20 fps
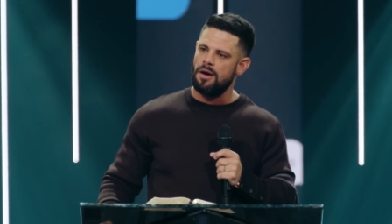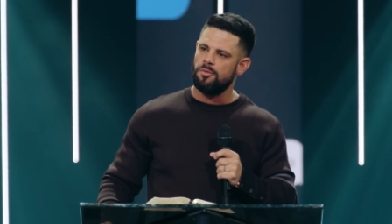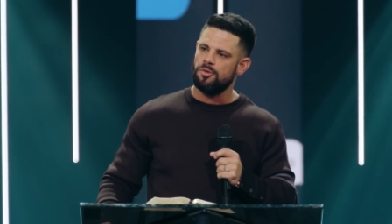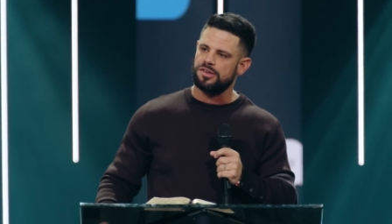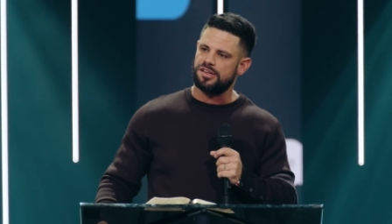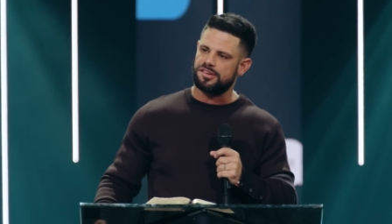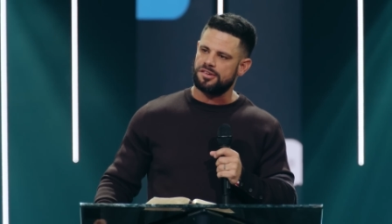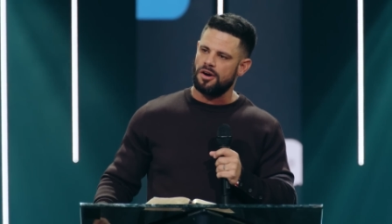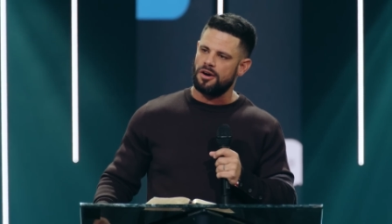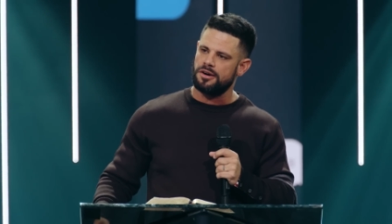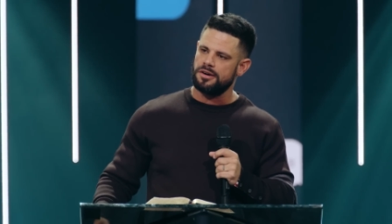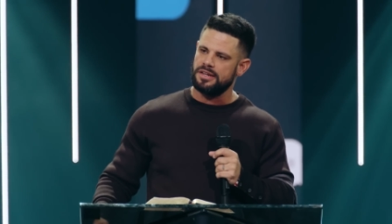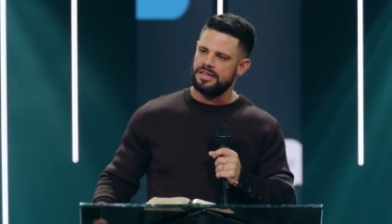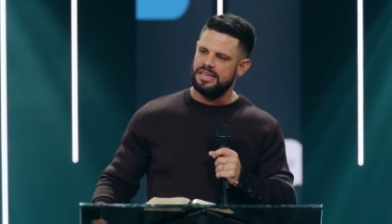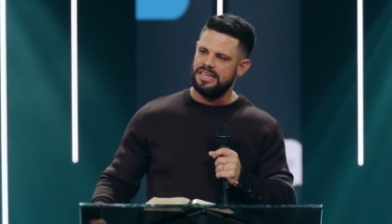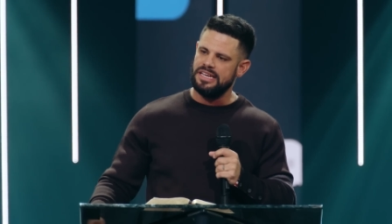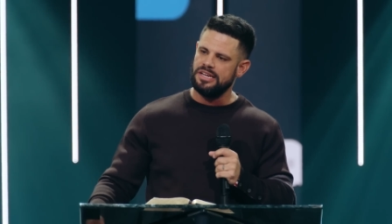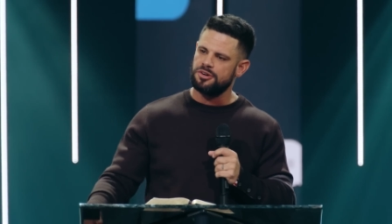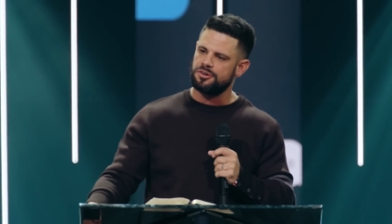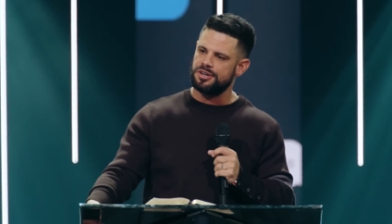will start
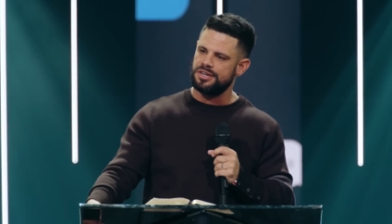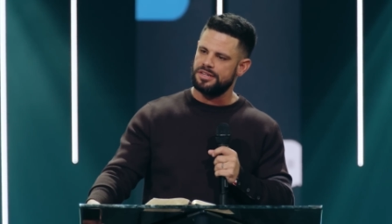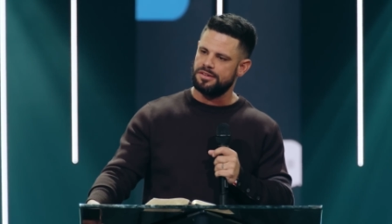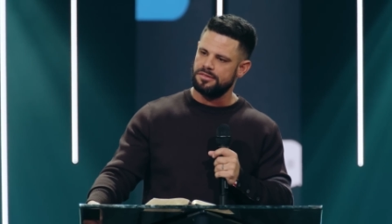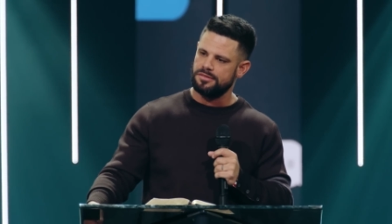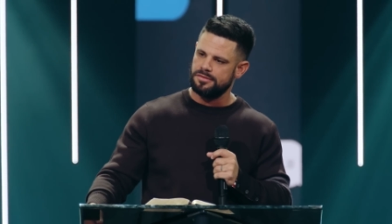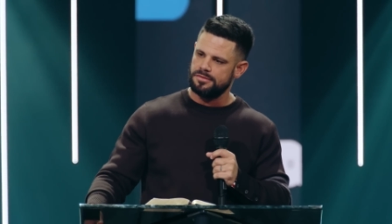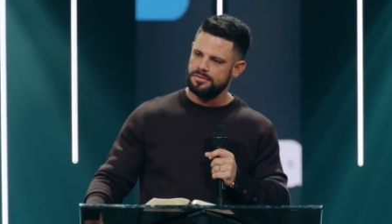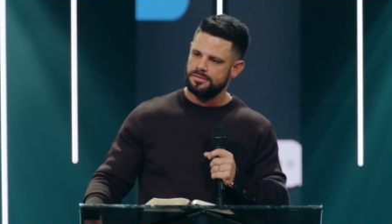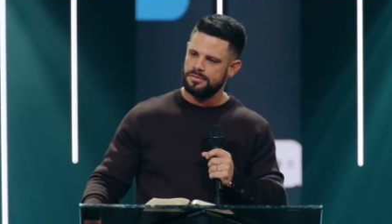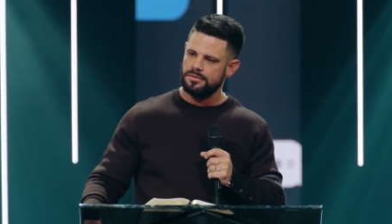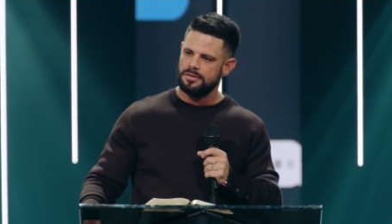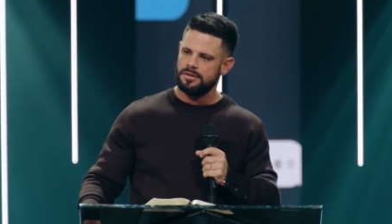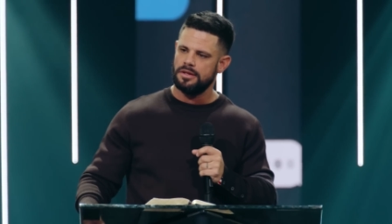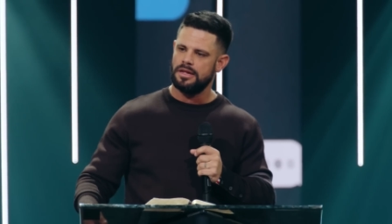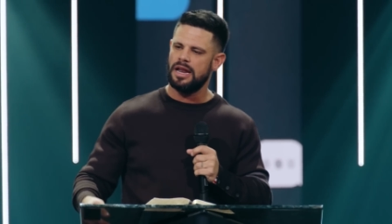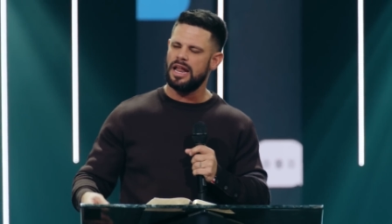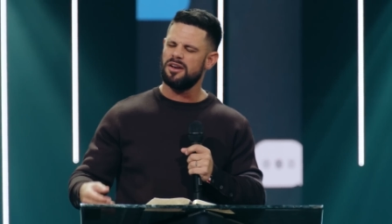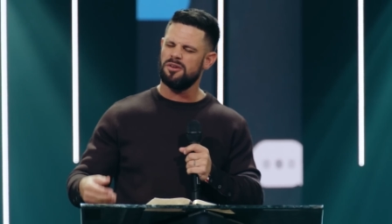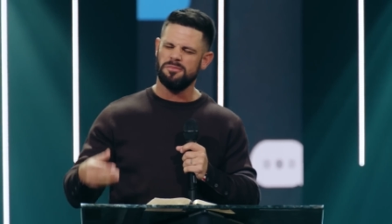hearing
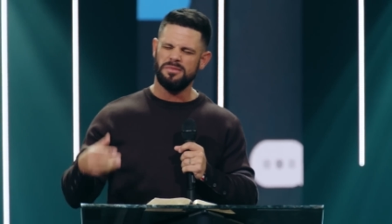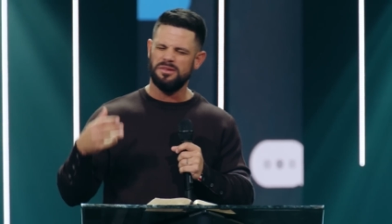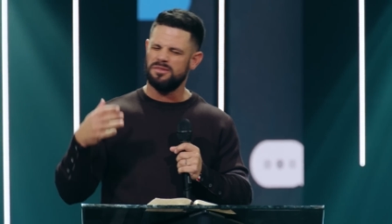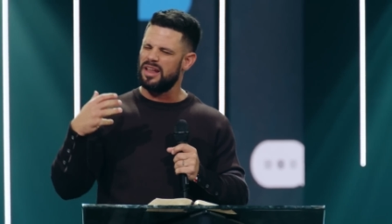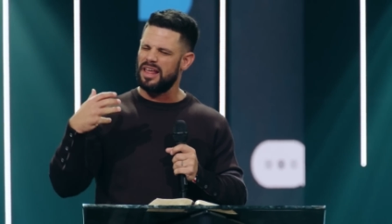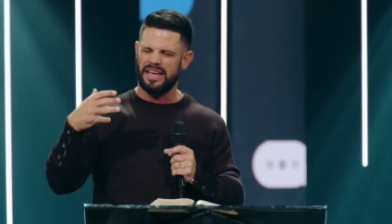I don't mean